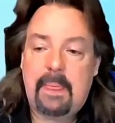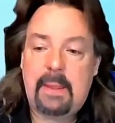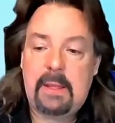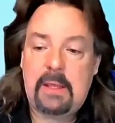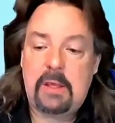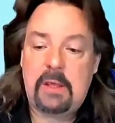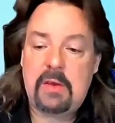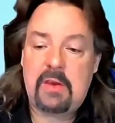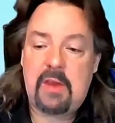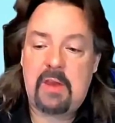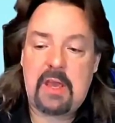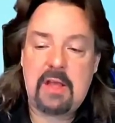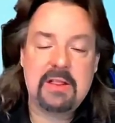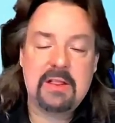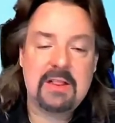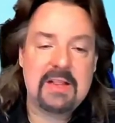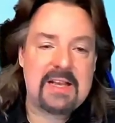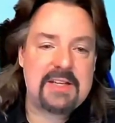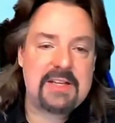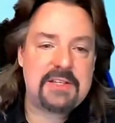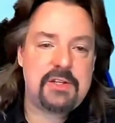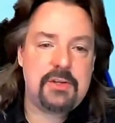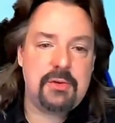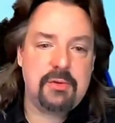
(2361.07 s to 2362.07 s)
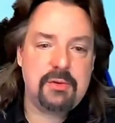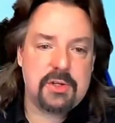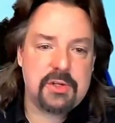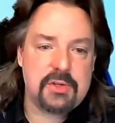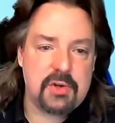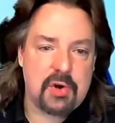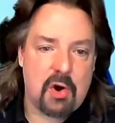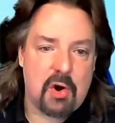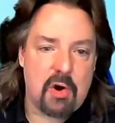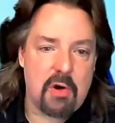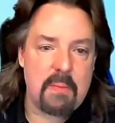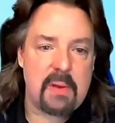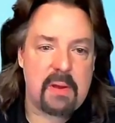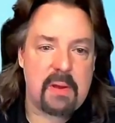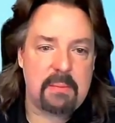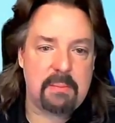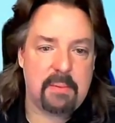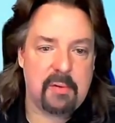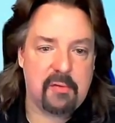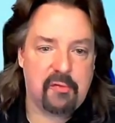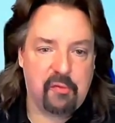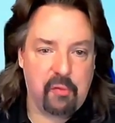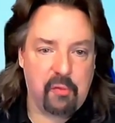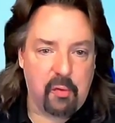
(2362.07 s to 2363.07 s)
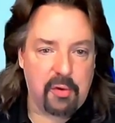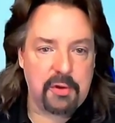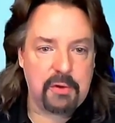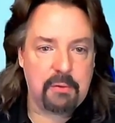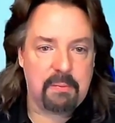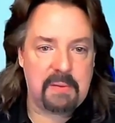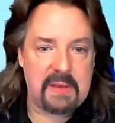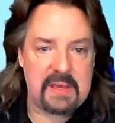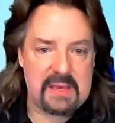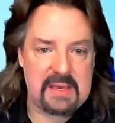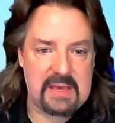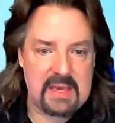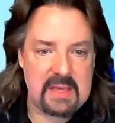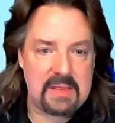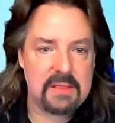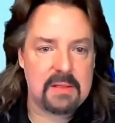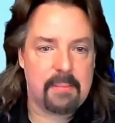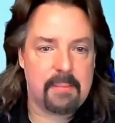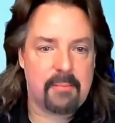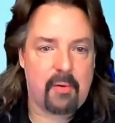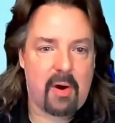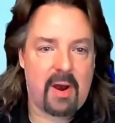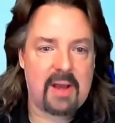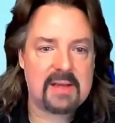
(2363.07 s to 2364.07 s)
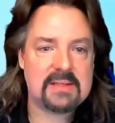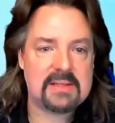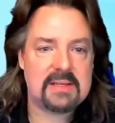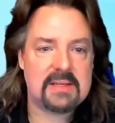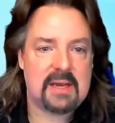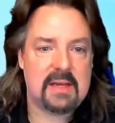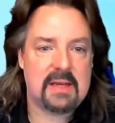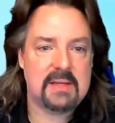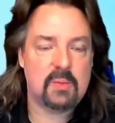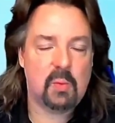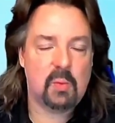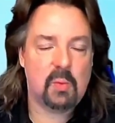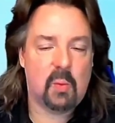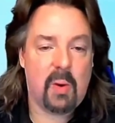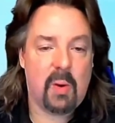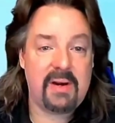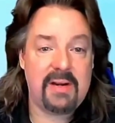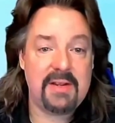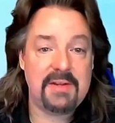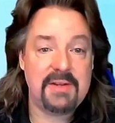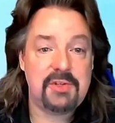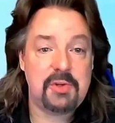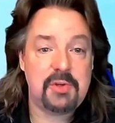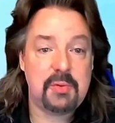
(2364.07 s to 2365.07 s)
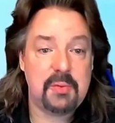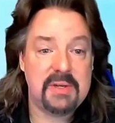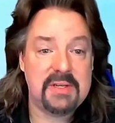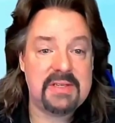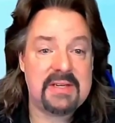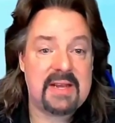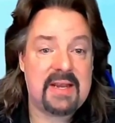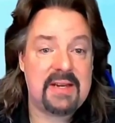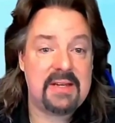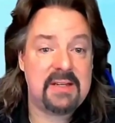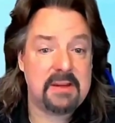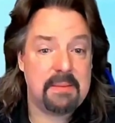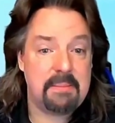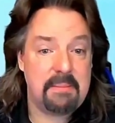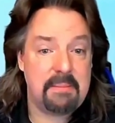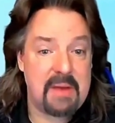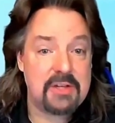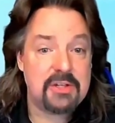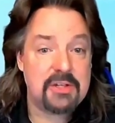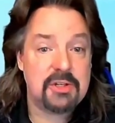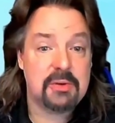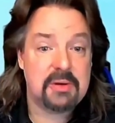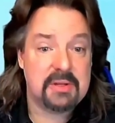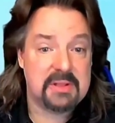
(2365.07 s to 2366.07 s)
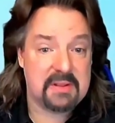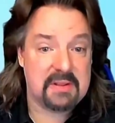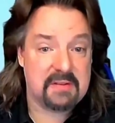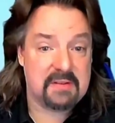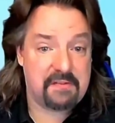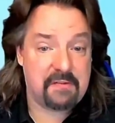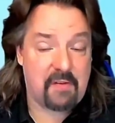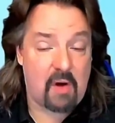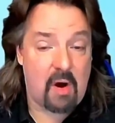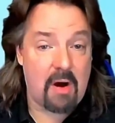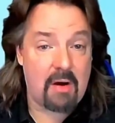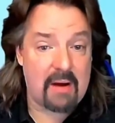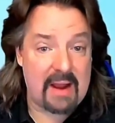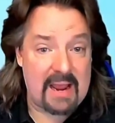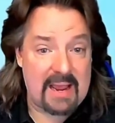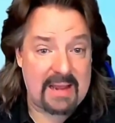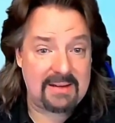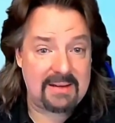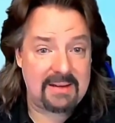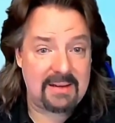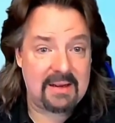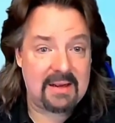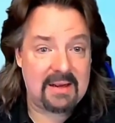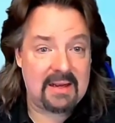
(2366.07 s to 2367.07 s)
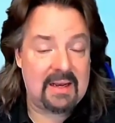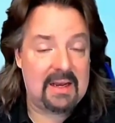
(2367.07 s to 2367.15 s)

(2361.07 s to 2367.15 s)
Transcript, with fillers: y- unless you determine before you begin the process what it is you intend to measure at the far end,